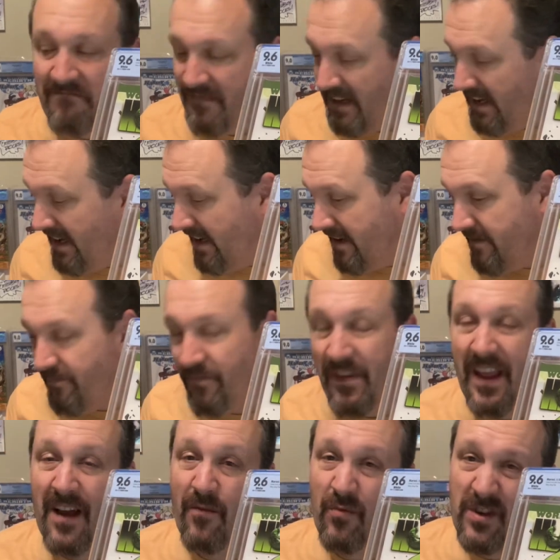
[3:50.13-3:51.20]
Ah,
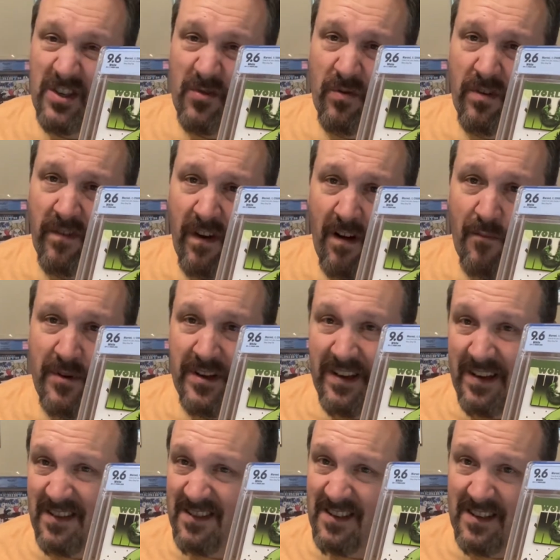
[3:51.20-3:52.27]
wish they would have all been
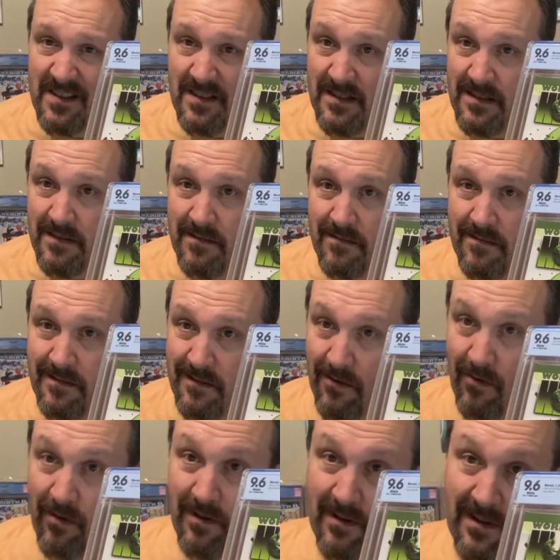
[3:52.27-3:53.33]
9.6s,
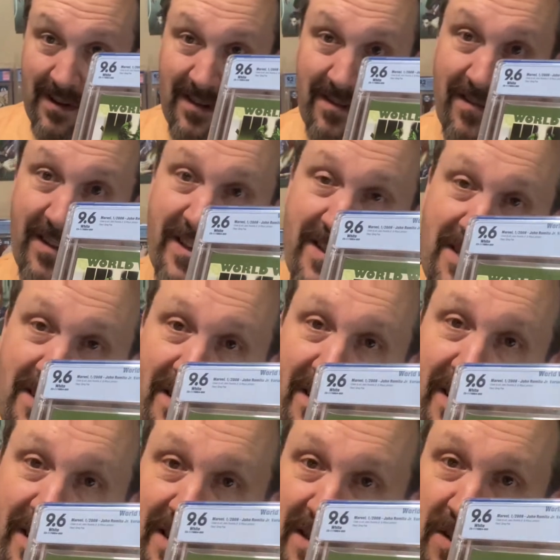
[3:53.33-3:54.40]
or at least, at
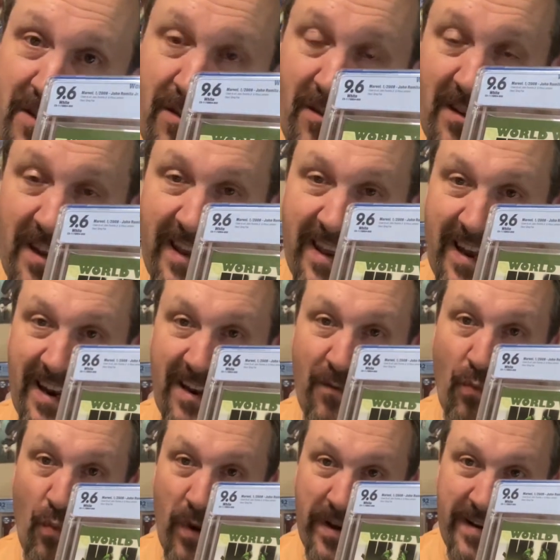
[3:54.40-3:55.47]
least get a
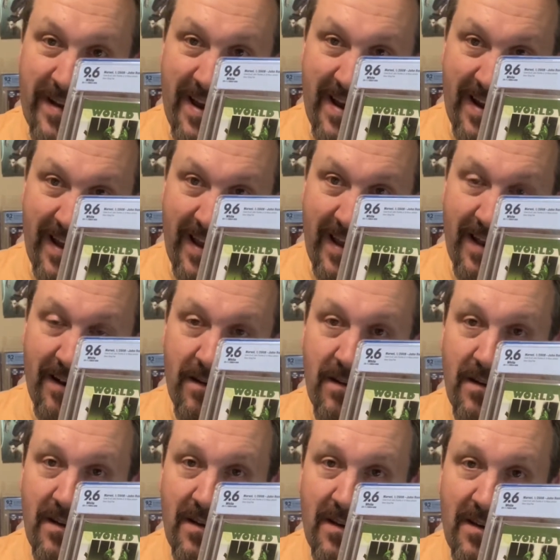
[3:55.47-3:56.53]
1.98.
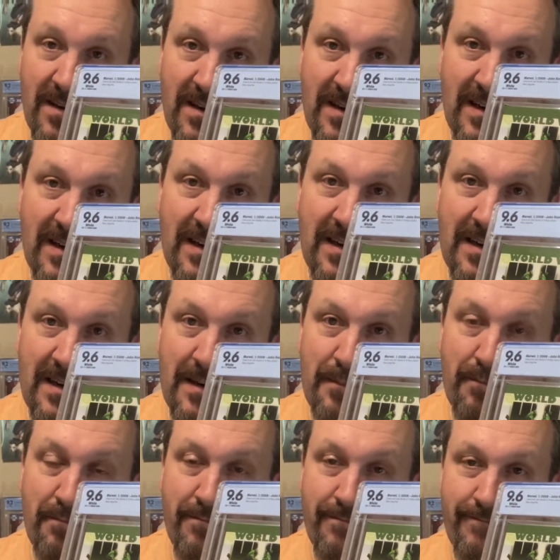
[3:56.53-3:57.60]

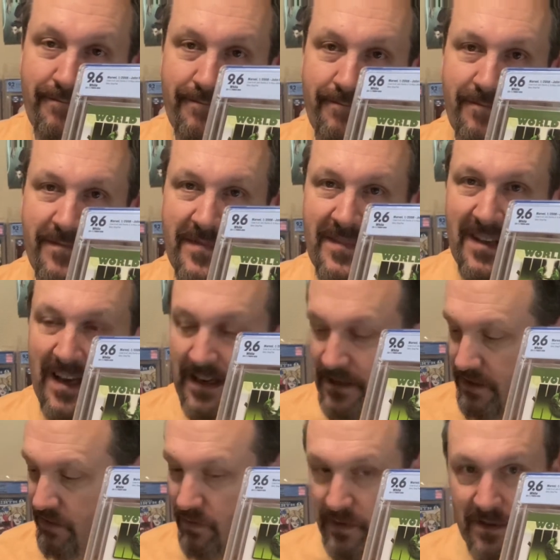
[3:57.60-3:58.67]
Um,
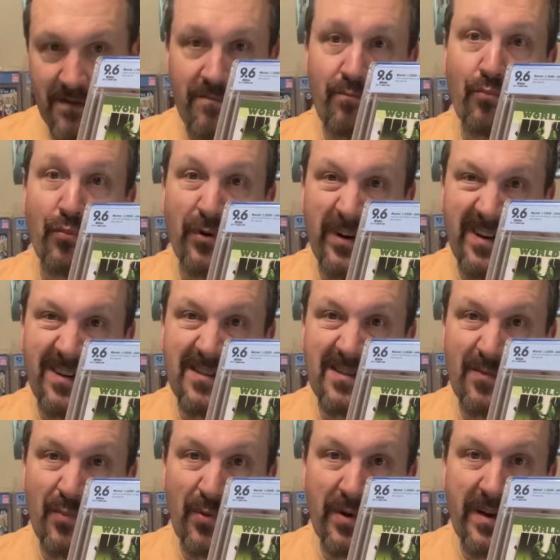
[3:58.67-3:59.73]
9.2 is pretty
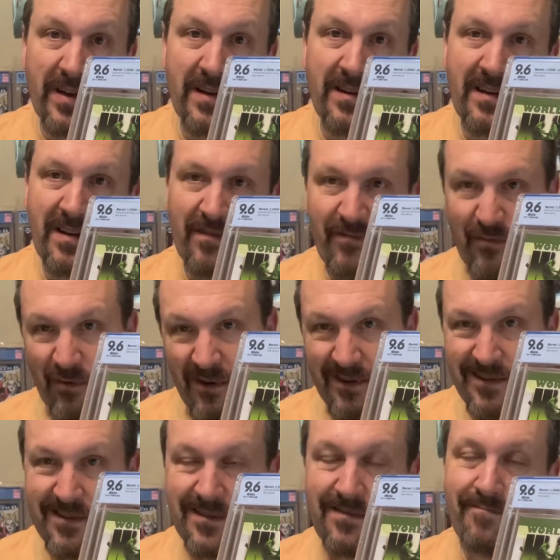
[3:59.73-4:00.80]
disappointing. and four
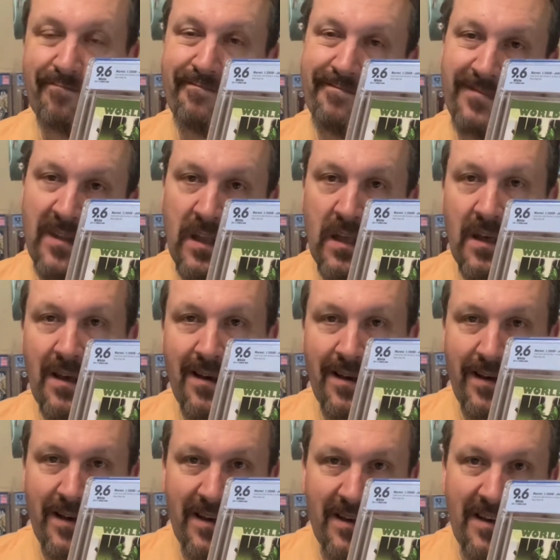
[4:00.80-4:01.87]
is
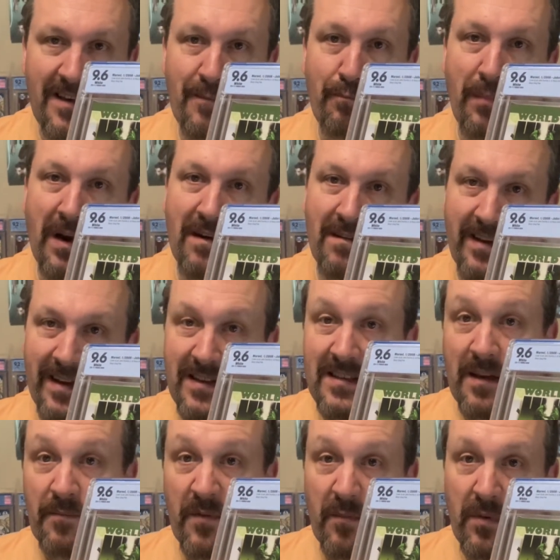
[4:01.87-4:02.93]
barely
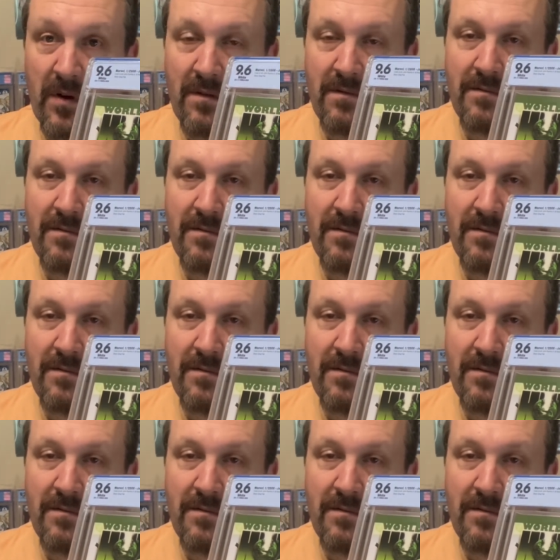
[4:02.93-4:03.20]
acceptable.